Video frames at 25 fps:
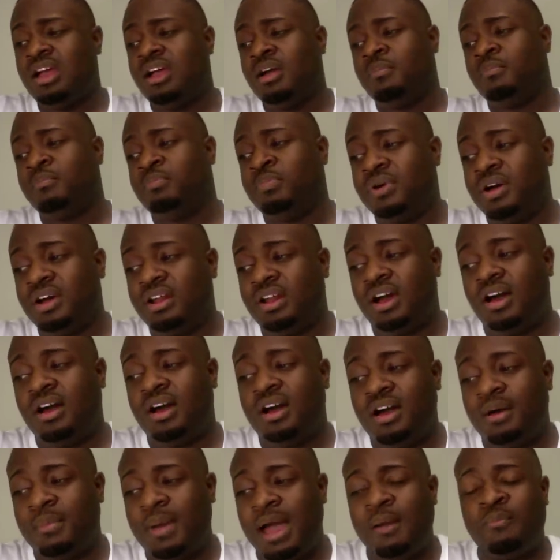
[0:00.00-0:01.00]
But
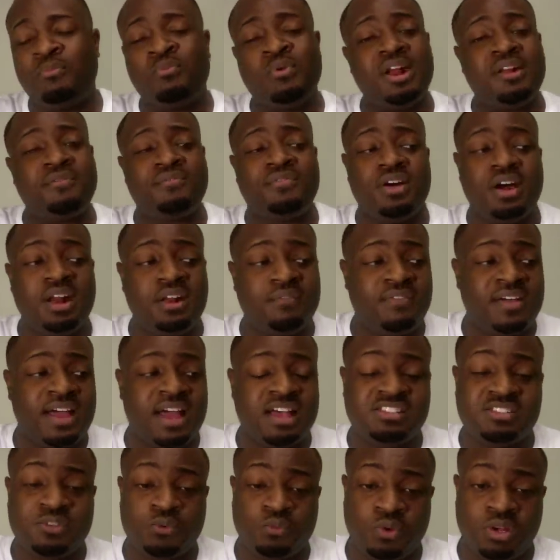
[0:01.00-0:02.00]
I'm ready for her to
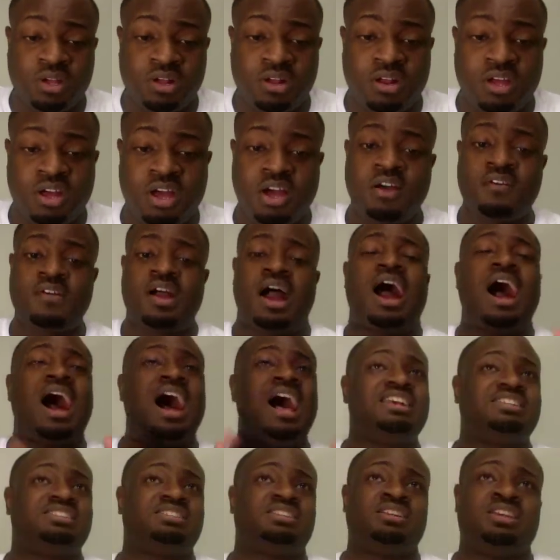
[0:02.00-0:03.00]
find some real love.
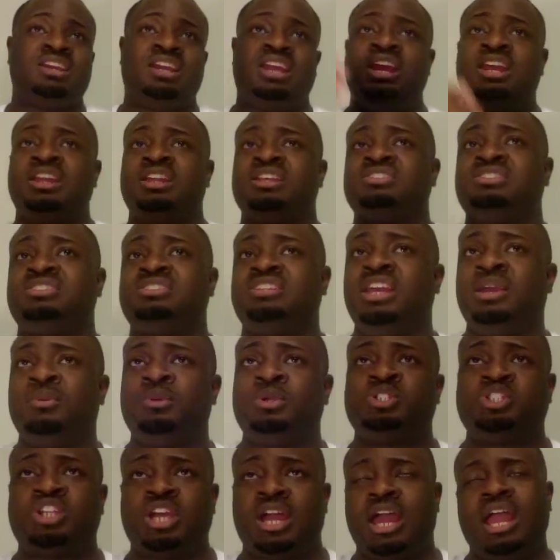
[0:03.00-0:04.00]
Hosleen and Stevie
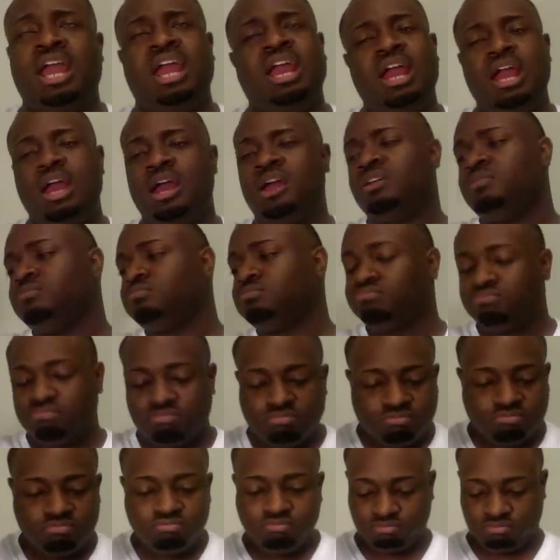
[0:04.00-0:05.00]
J,
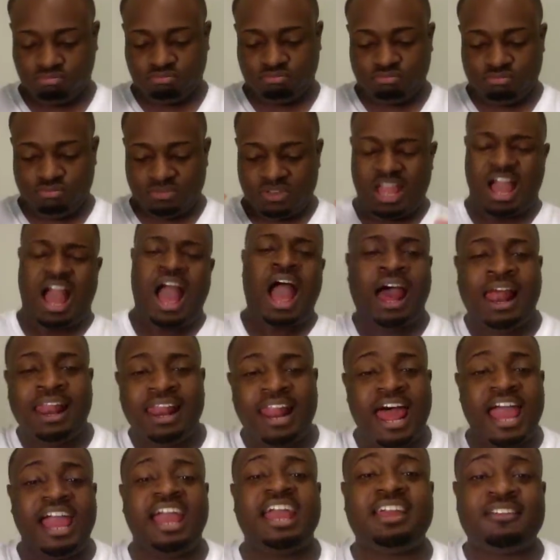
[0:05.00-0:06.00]
I
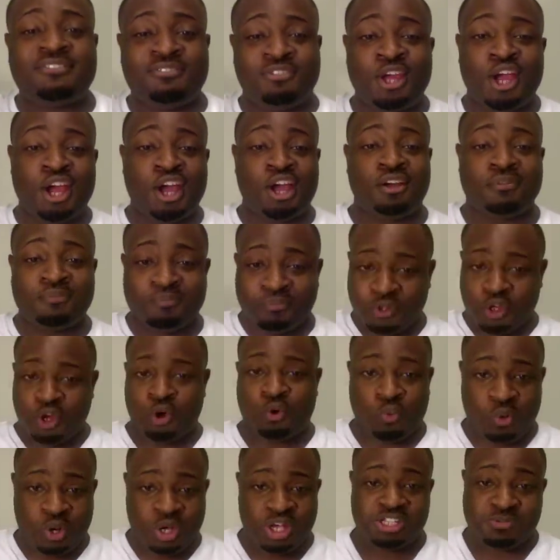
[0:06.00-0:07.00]
like their
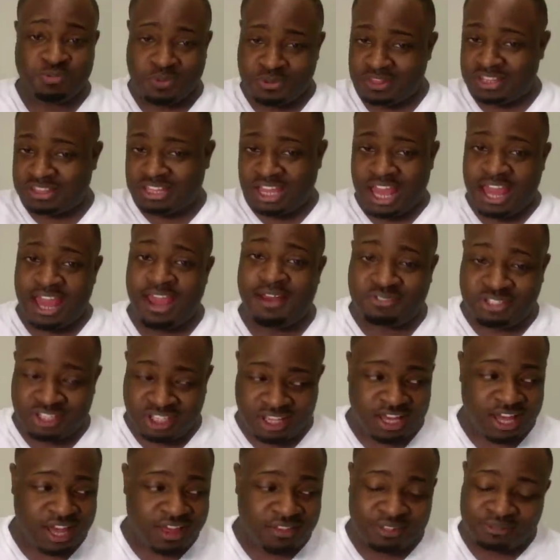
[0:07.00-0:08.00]
charisma that they have
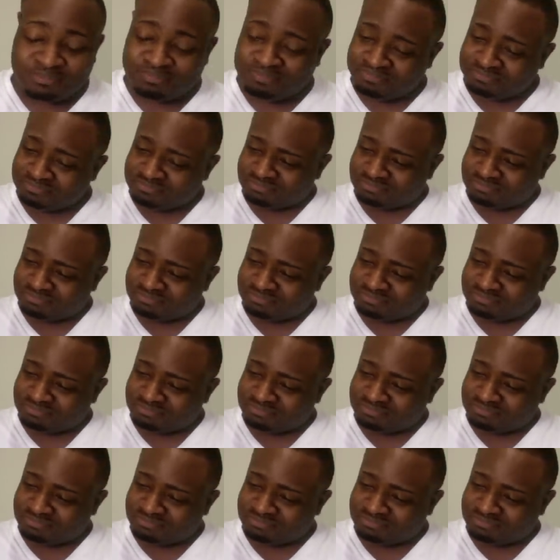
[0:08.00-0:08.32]
together.